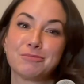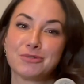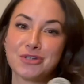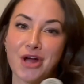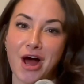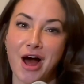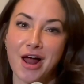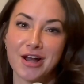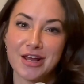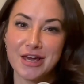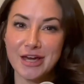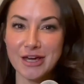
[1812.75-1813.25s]

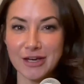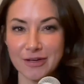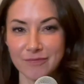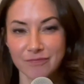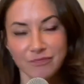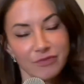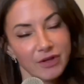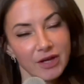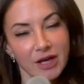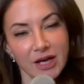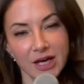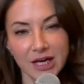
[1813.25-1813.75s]
Johnny.
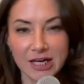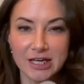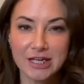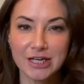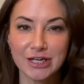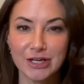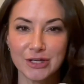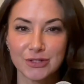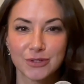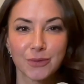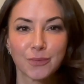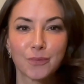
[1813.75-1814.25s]

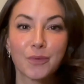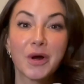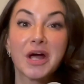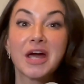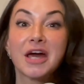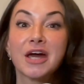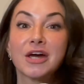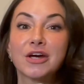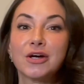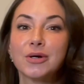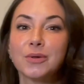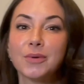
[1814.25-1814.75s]
He's a
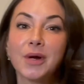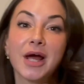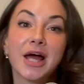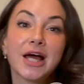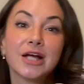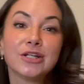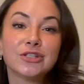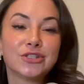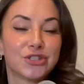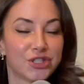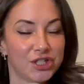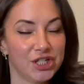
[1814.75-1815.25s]
rigger
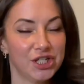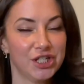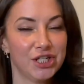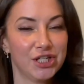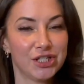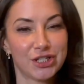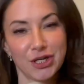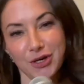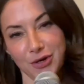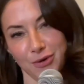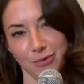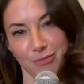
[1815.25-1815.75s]
and
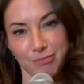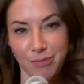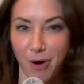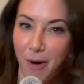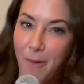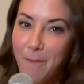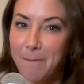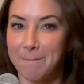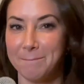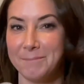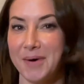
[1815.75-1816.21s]
she's a rope